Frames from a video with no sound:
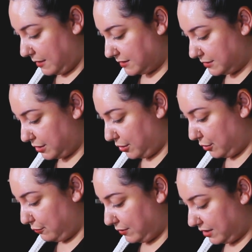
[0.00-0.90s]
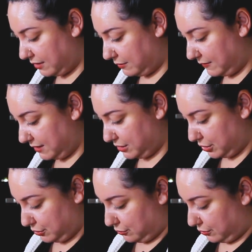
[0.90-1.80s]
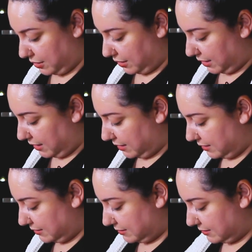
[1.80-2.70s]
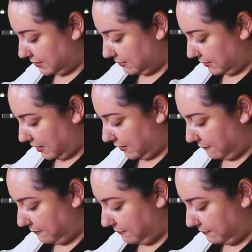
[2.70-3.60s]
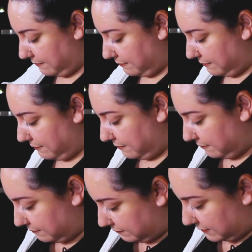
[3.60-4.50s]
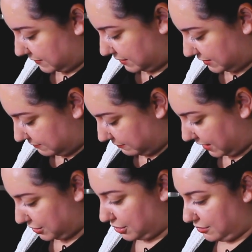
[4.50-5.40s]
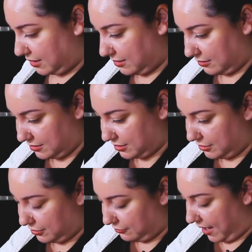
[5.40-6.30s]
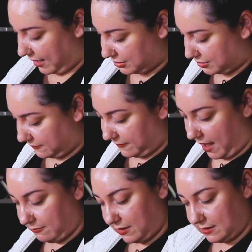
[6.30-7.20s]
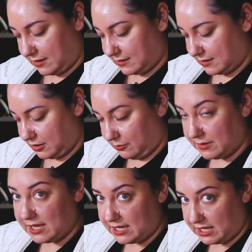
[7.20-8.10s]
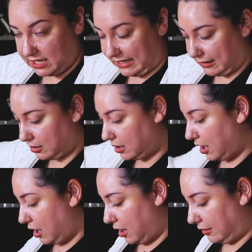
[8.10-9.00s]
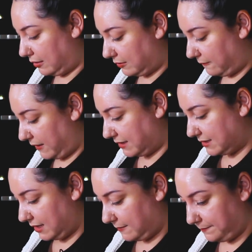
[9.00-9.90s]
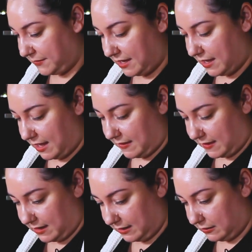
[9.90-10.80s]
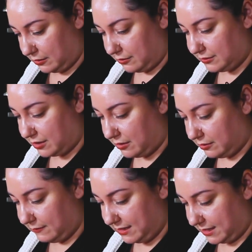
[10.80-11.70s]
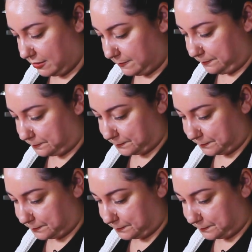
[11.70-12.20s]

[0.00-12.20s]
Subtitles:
So what you're going to want to do is kind of make sure that there's no extra fabric that's accumulated here along the facing, and that it goes all the way down.